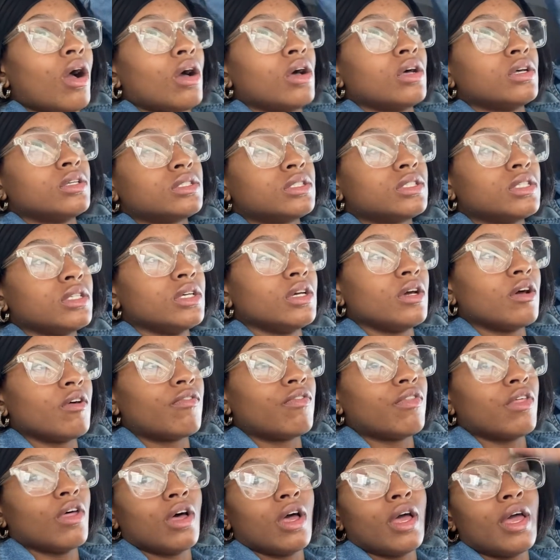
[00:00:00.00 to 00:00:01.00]
see if
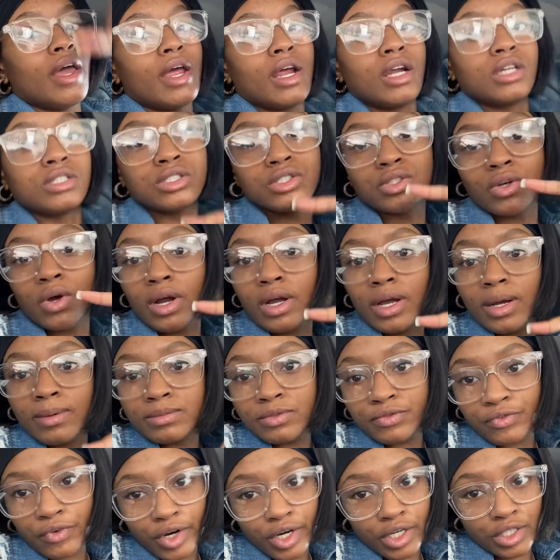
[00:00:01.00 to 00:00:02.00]
the hair store
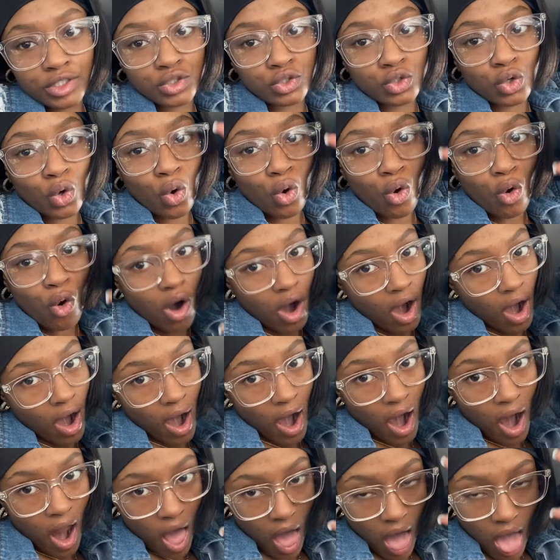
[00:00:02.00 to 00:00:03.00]
comes first
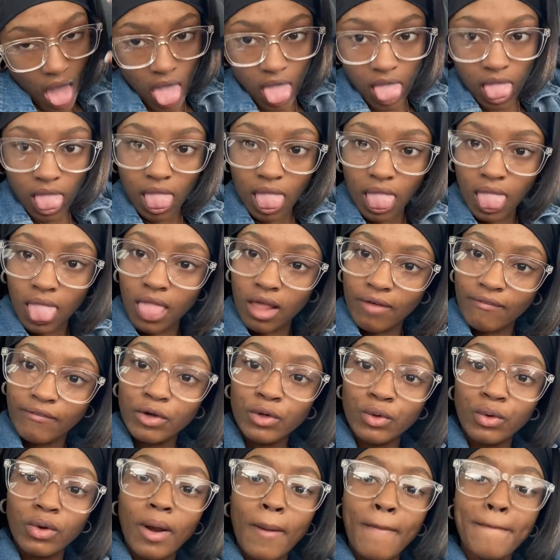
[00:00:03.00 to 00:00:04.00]
or the
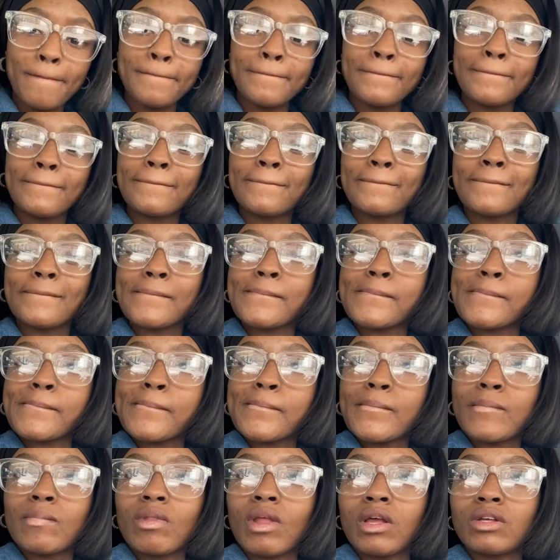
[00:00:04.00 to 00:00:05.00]
food
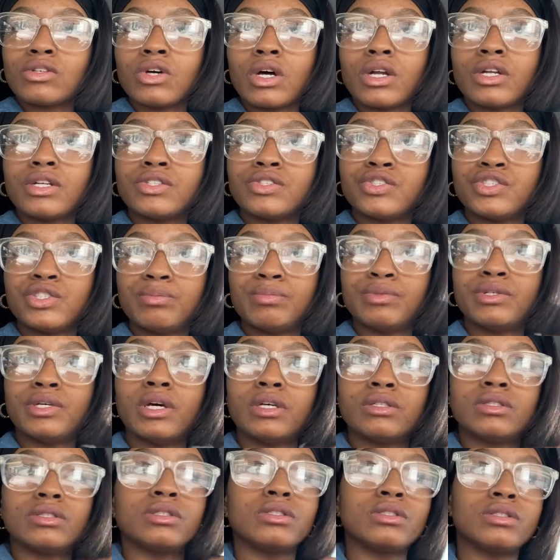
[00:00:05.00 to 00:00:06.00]
so i need
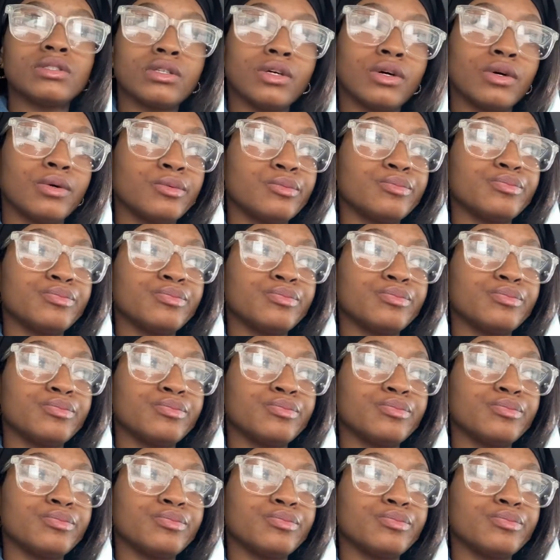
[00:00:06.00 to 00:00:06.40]
gps's so